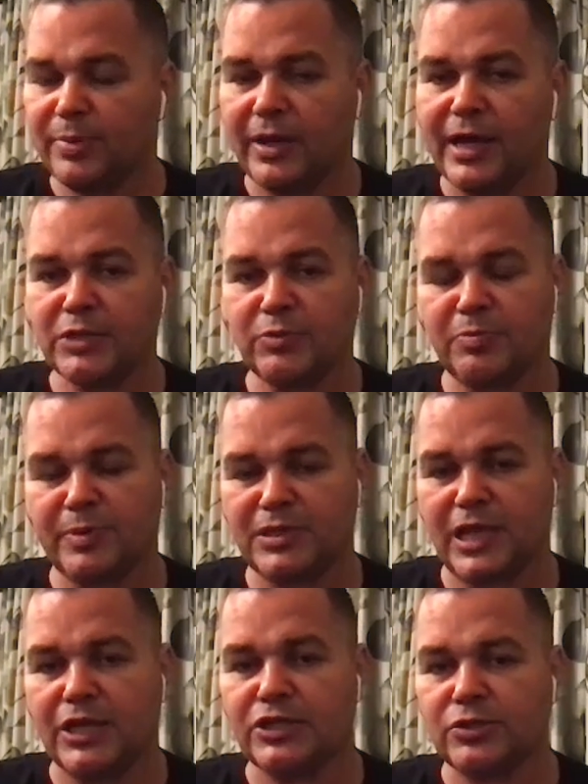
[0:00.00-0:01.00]
players with
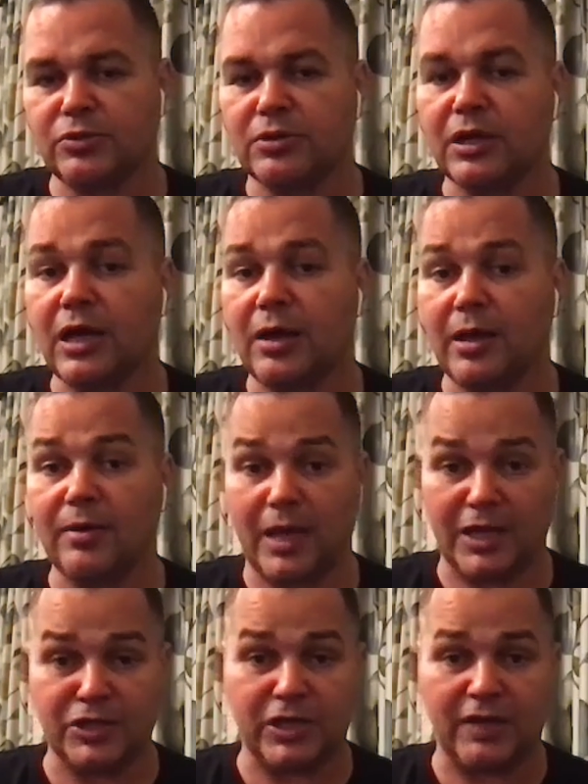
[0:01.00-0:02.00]
potential
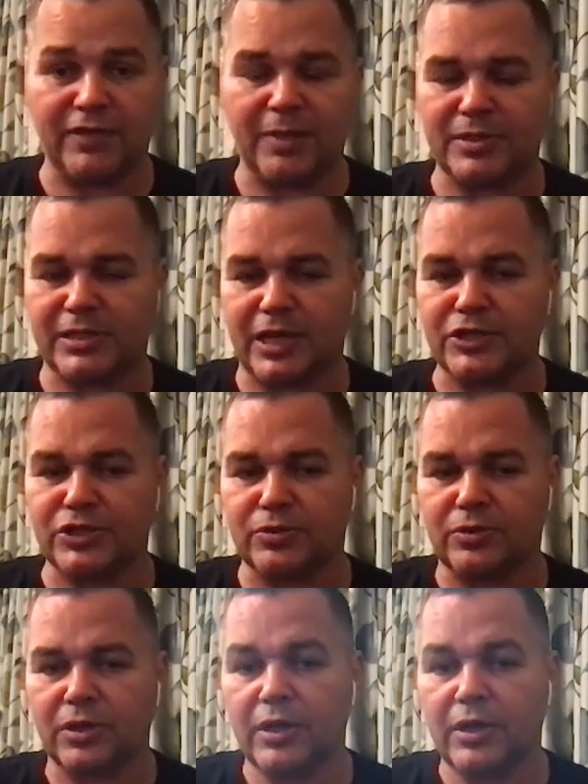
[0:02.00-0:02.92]
achieve their potential.